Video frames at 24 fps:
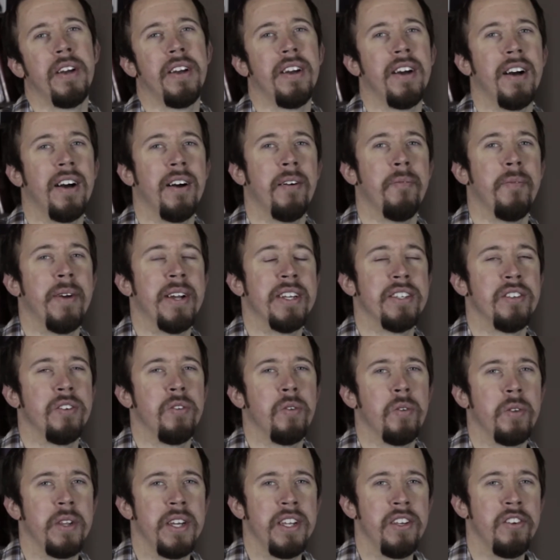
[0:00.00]
as
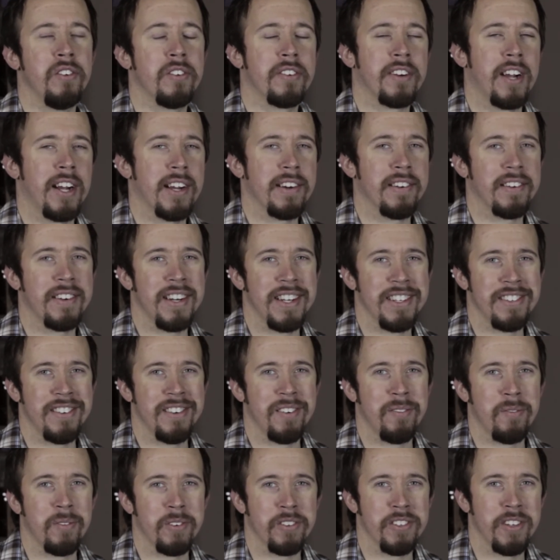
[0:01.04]
you lead your congregation
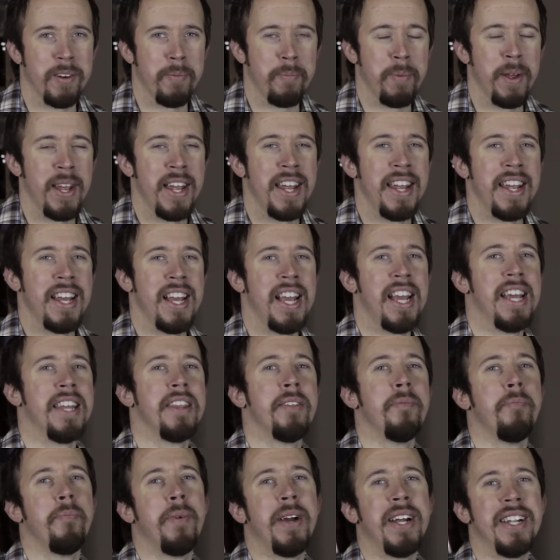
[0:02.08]
in worship. And
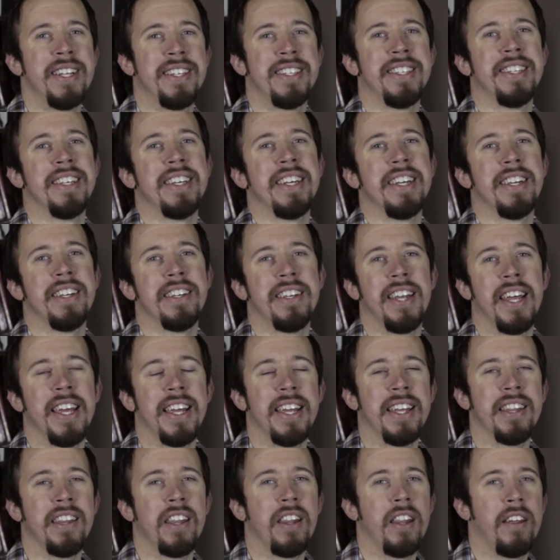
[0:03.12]
the Med Sea,
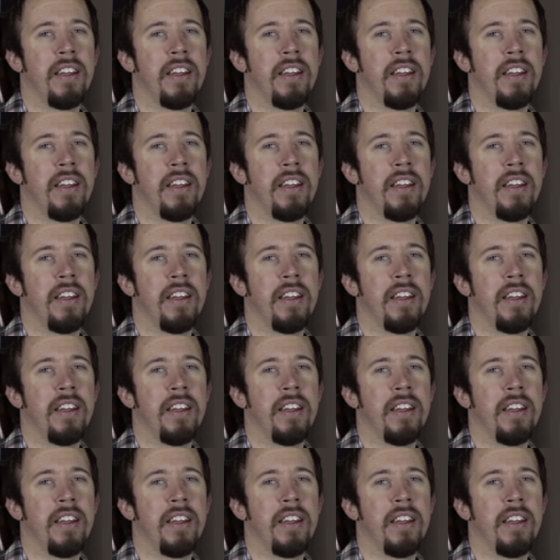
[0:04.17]
taking the